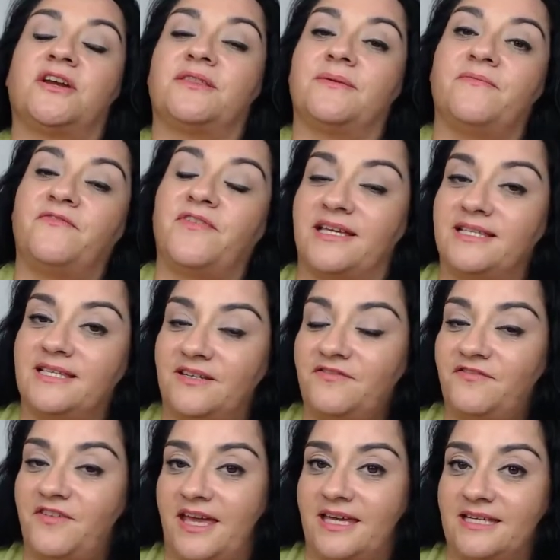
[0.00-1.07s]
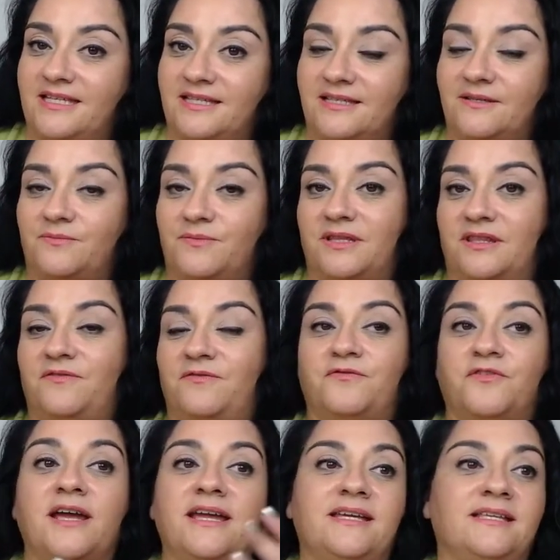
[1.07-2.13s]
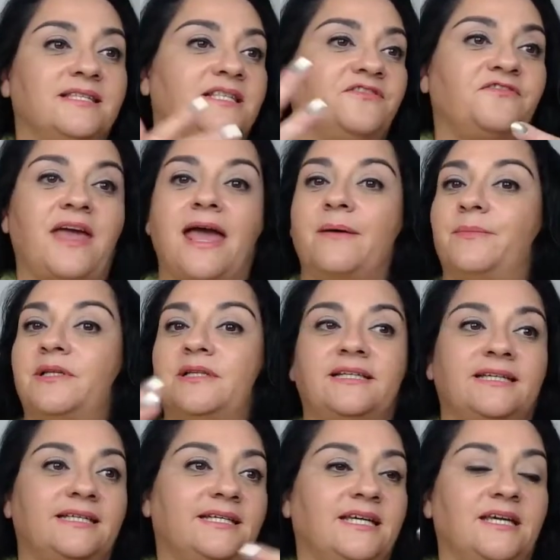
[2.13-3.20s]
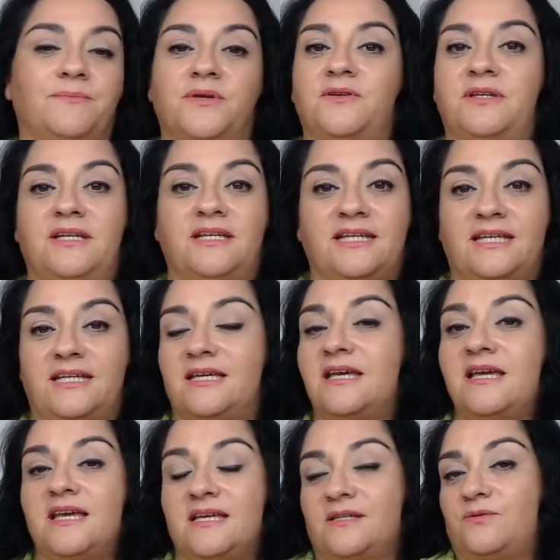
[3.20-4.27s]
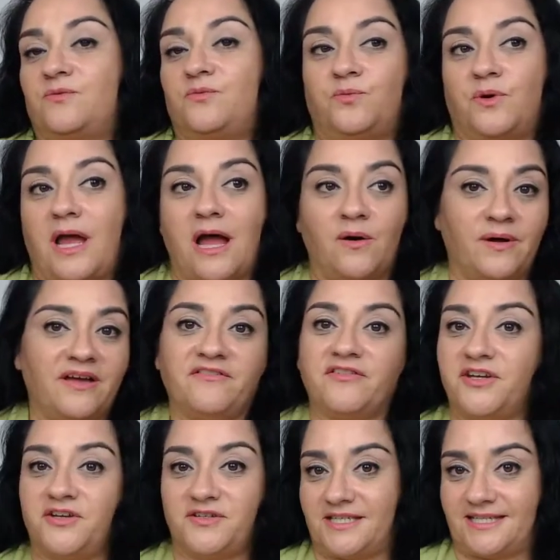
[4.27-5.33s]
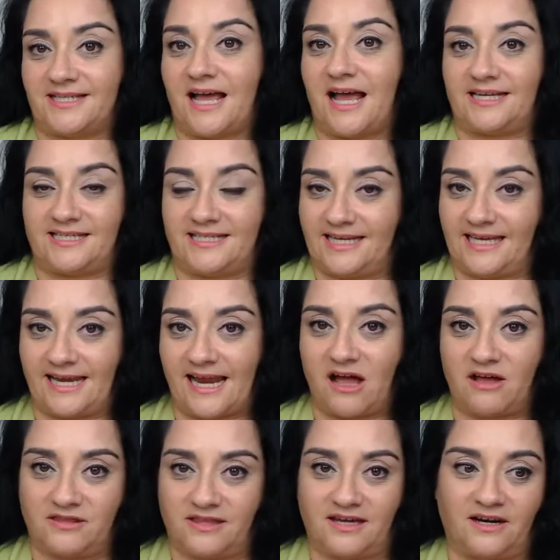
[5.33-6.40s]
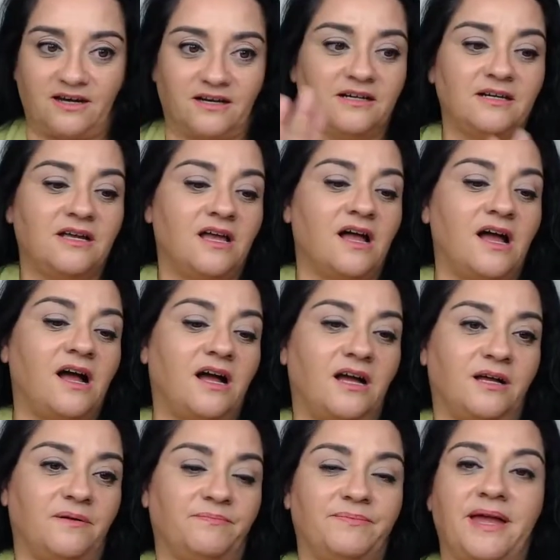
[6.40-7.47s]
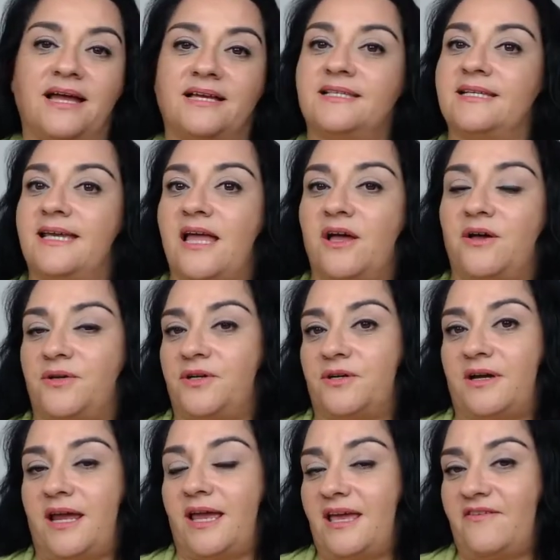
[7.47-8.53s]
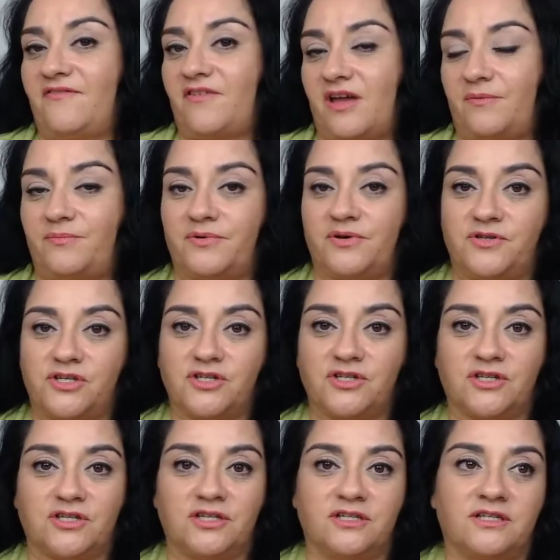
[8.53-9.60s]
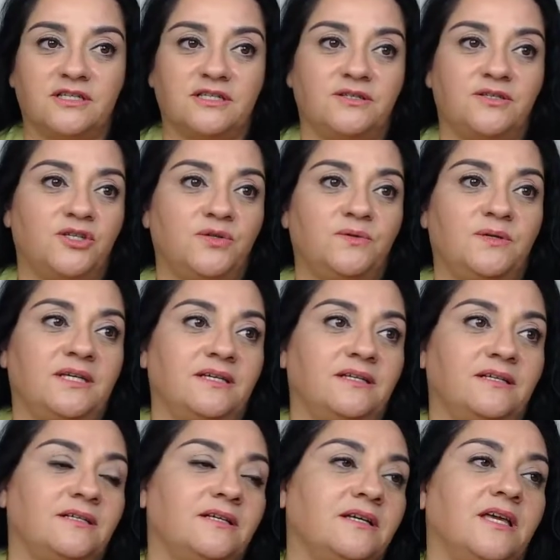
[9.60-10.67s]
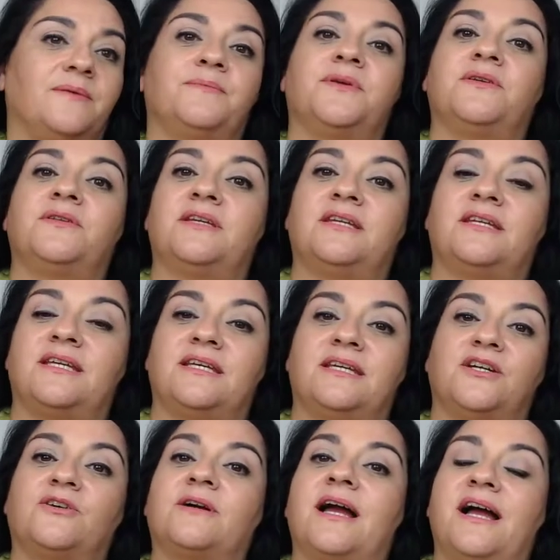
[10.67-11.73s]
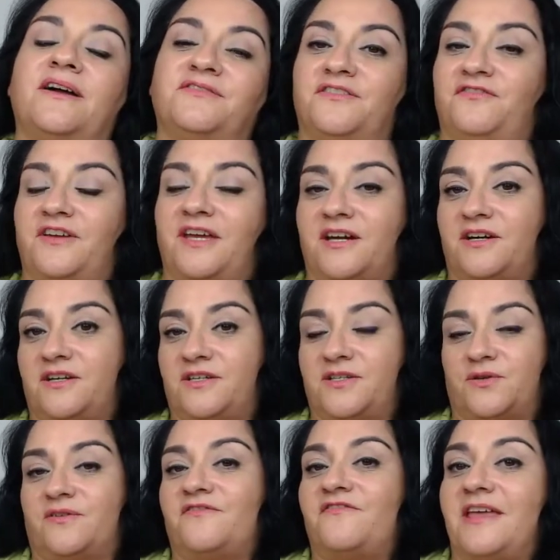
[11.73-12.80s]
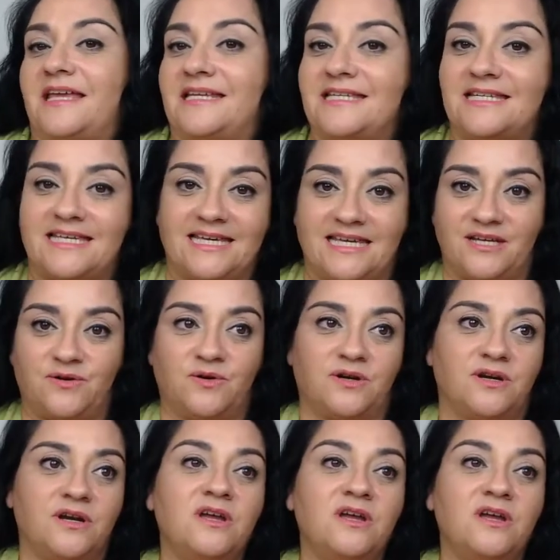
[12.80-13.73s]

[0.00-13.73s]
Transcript: them face to face with friends, family, community, however you decide to get out there. Passing out your Avon brochures, doing community craft fairs or vending, or